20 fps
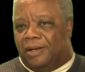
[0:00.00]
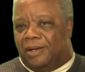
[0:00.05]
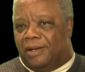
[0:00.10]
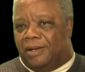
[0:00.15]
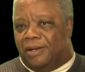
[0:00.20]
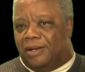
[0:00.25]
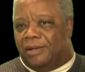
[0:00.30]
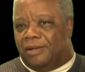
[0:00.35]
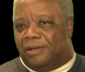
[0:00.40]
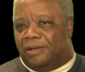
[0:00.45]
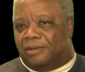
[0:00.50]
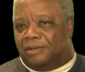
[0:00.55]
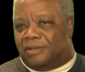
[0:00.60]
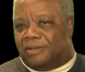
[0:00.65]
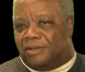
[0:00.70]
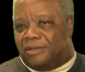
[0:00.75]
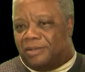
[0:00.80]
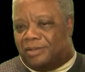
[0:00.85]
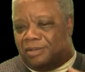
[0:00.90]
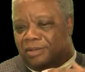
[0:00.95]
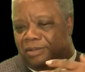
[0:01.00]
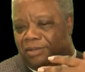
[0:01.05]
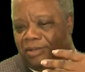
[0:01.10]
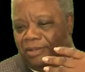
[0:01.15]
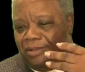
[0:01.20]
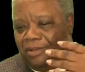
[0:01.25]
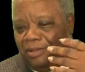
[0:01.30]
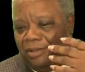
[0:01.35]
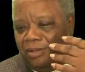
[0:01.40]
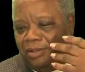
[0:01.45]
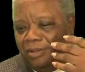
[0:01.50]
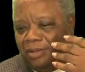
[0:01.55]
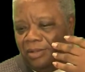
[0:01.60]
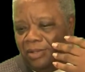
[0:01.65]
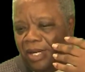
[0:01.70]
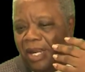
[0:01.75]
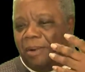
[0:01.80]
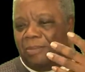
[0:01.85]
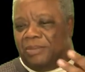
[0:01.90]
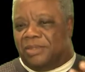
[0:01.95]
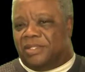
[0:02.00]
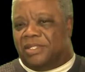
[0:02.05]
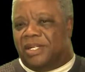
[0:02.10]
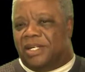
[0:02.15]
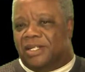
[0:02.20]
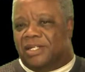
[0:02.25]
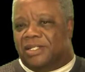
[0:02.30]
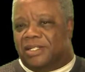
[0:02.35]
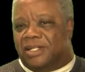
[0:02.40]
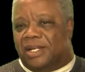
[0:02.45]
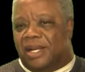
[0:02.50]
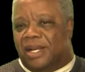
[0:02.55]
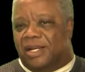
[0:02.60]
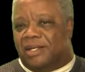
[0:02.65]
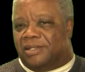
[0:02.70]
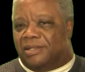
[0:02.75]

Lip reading: to help us understand